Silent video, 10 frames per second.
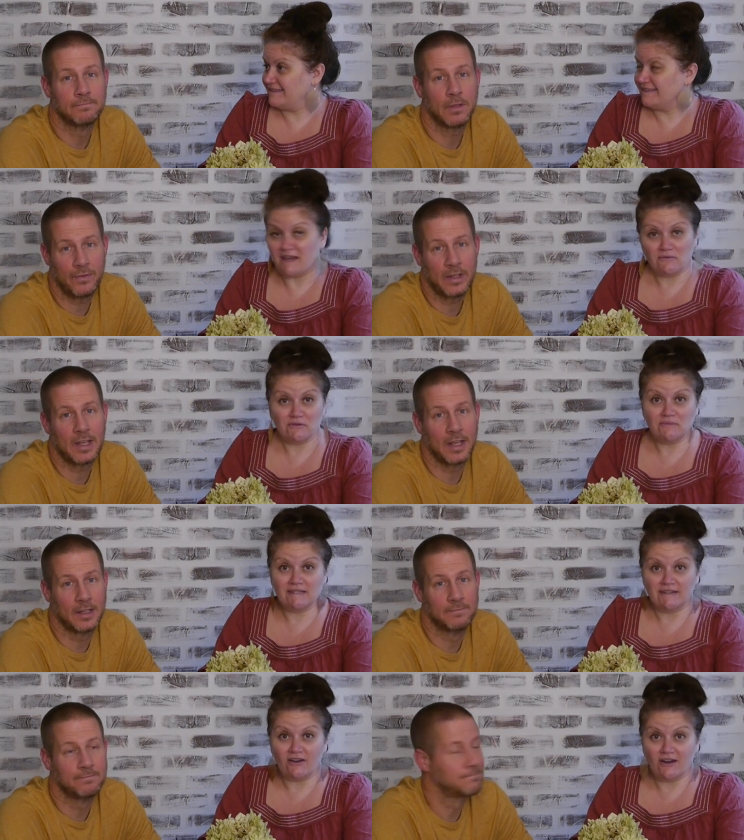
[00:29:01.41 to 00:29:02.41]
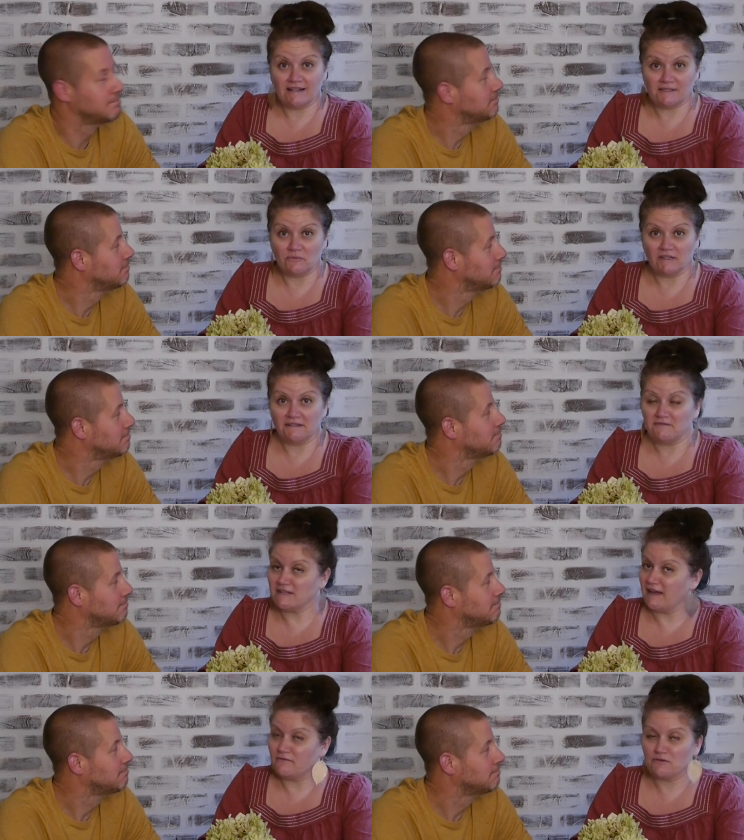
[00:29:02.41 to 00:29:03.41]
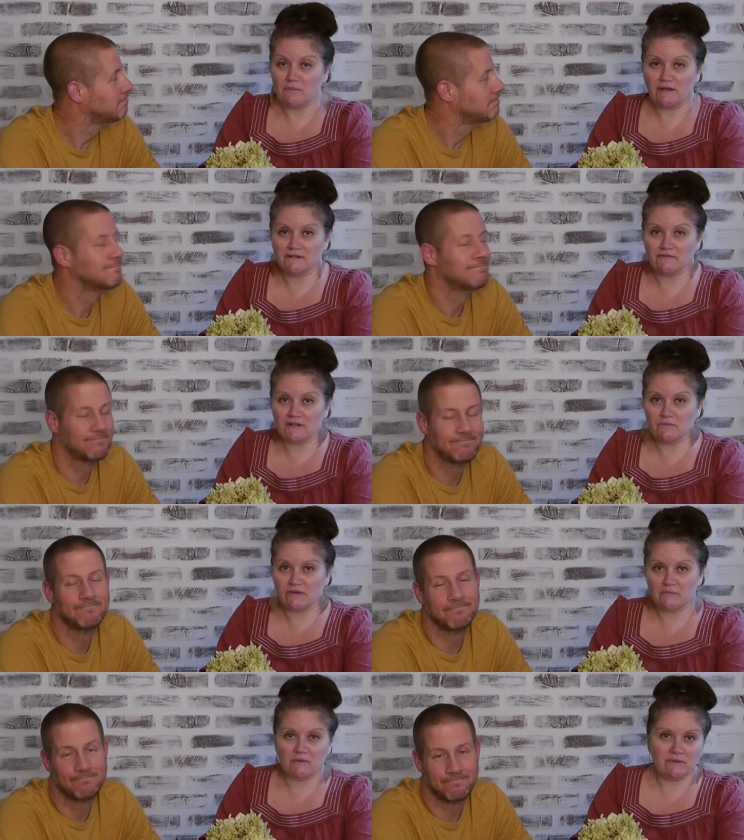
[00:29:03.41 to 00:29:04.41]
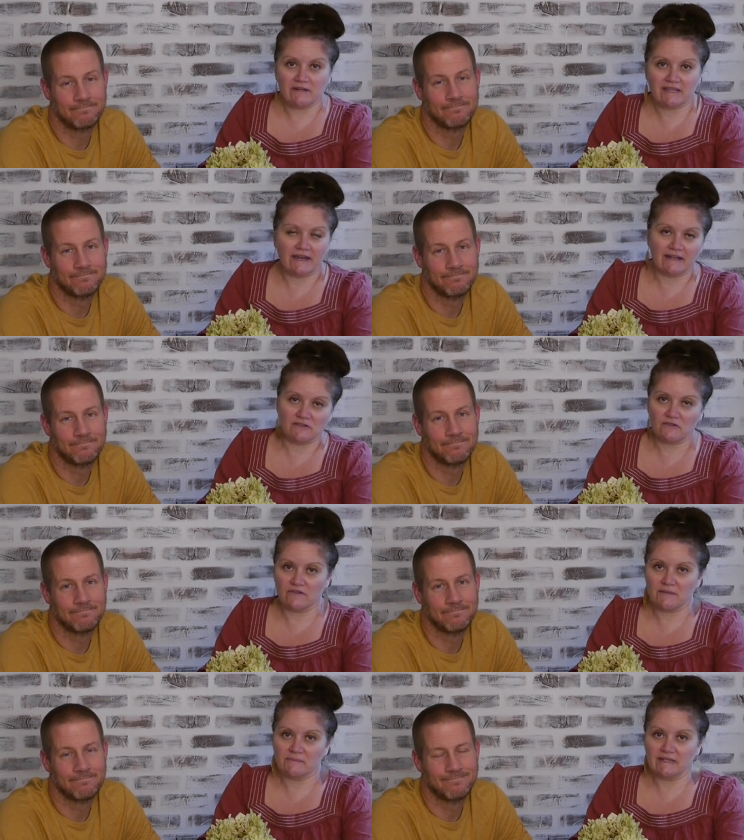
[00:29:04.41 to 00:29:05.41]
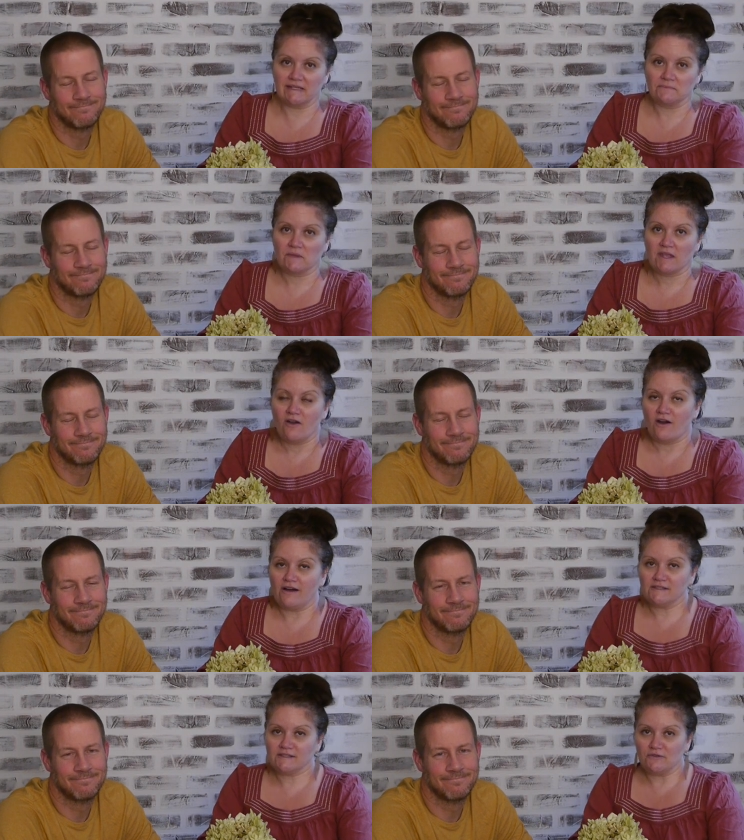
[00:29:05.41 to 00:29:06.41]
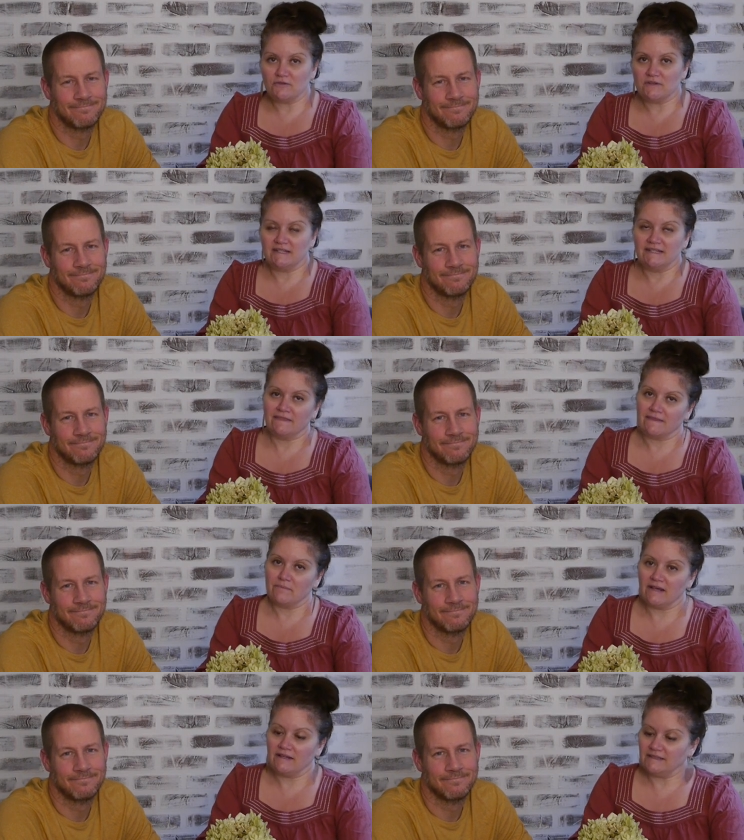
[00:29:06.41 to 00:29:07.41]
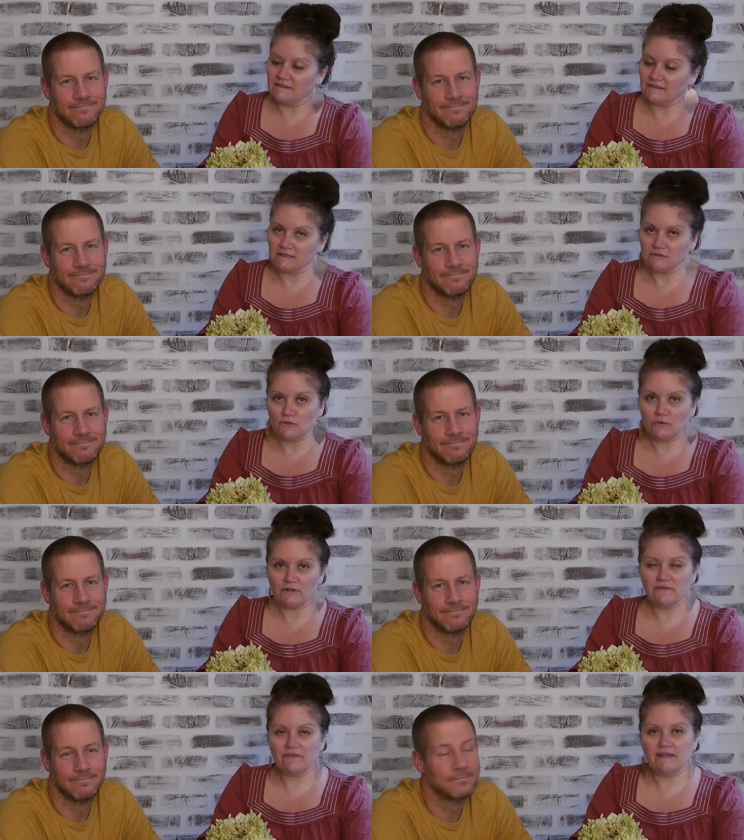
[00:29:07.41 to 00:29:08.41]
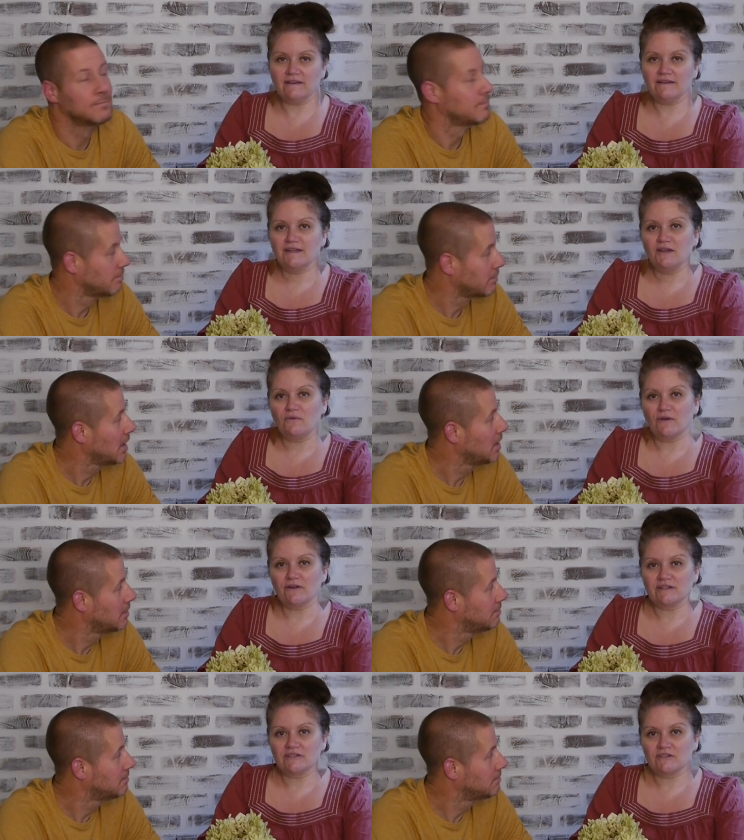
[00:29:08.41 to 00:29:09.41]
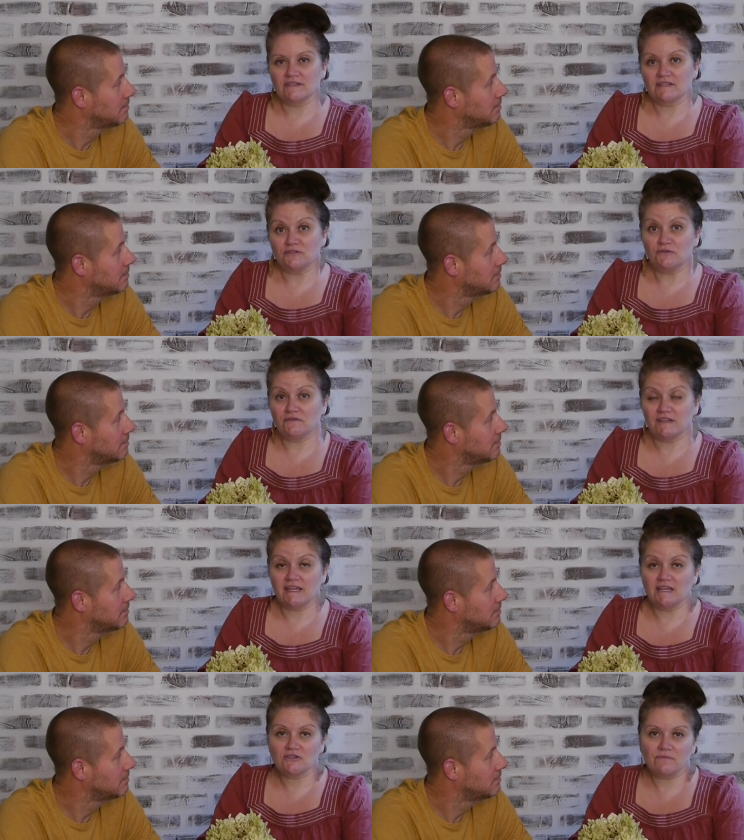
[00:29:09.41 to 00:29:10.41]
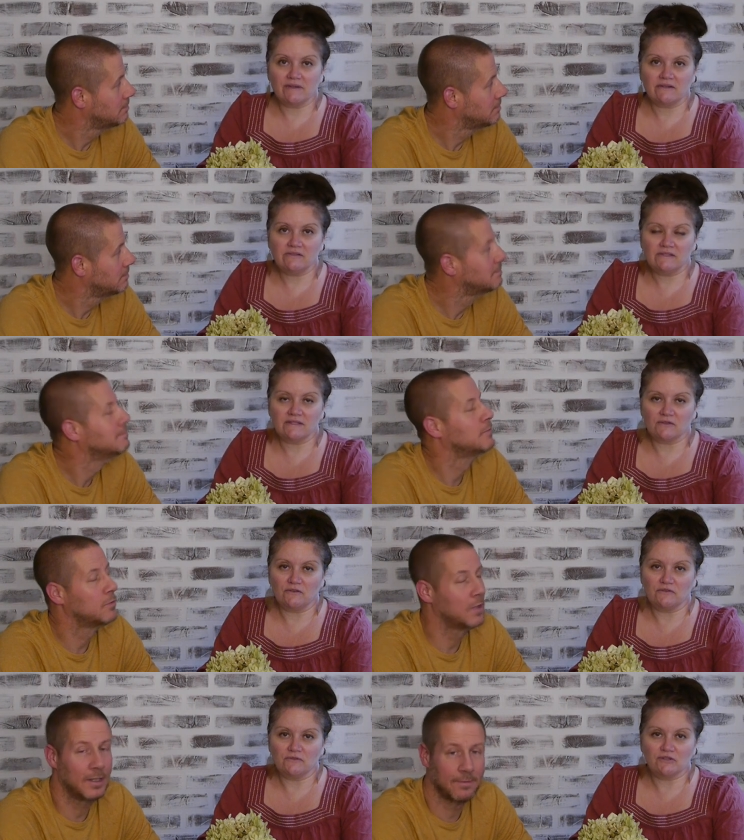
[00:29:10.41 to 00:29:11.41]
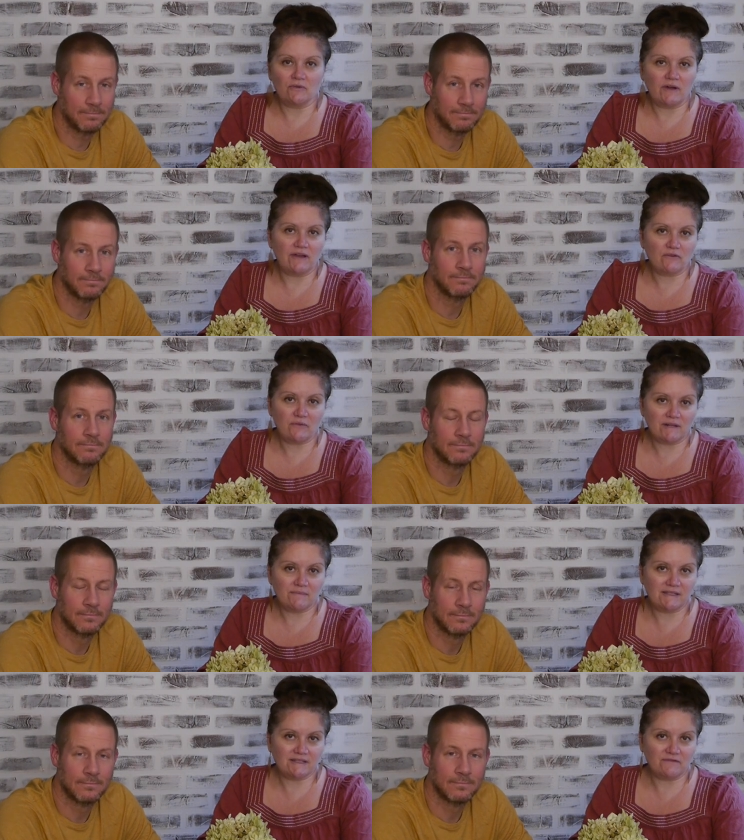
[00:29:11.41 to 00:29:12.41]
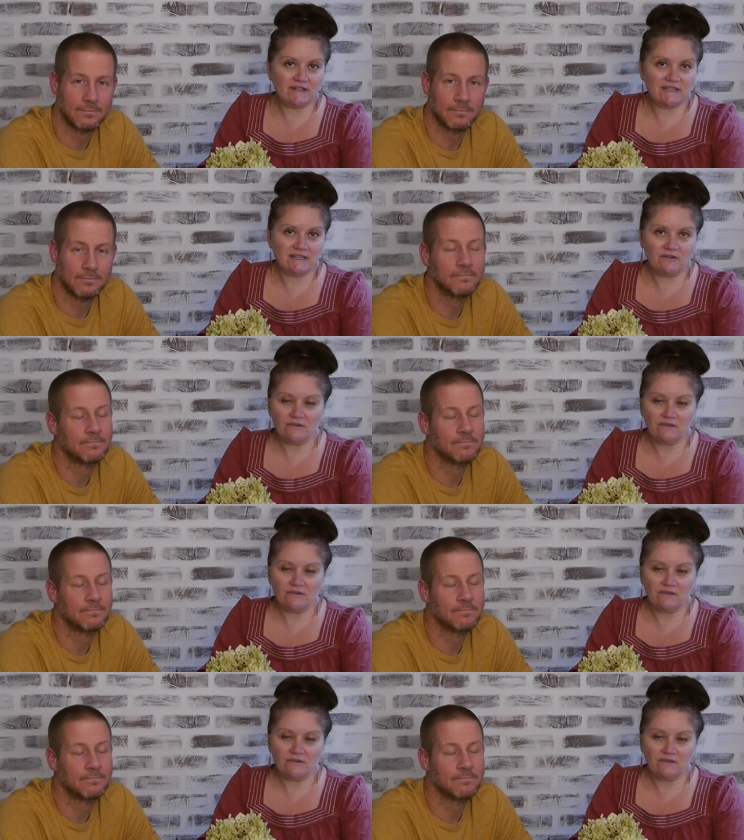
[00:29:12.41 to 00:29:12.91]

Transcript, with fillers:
Speaker 1: That would can. be awesome. We'd love to have you a part of our Brambleberry Cottage family. Also, you can hit the bell in the little corner there where it's, it's a notification bell. So if you don't ever want to miss a video,